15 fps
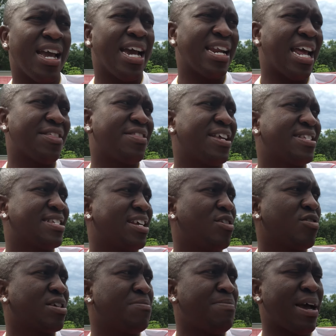And I think that
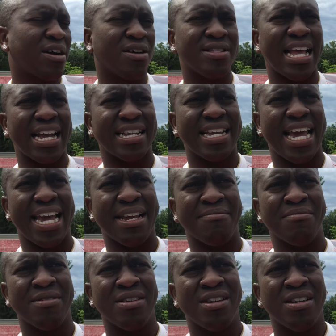looking back on that
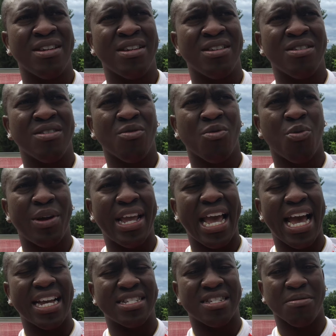game, we
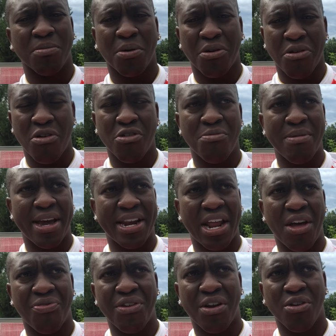had some grown men
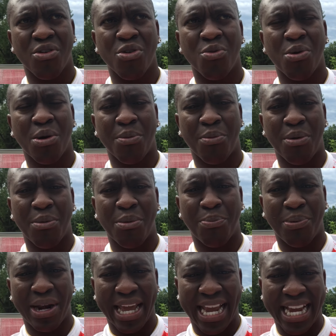out there who were
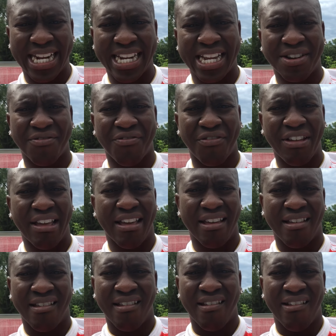playing in fear.
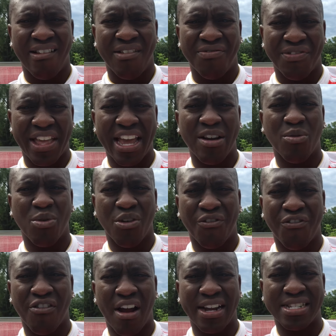They were
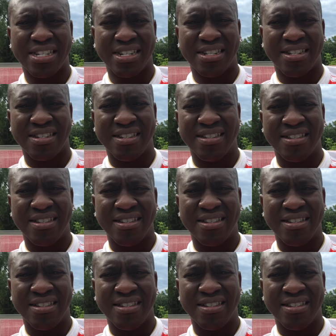frightened.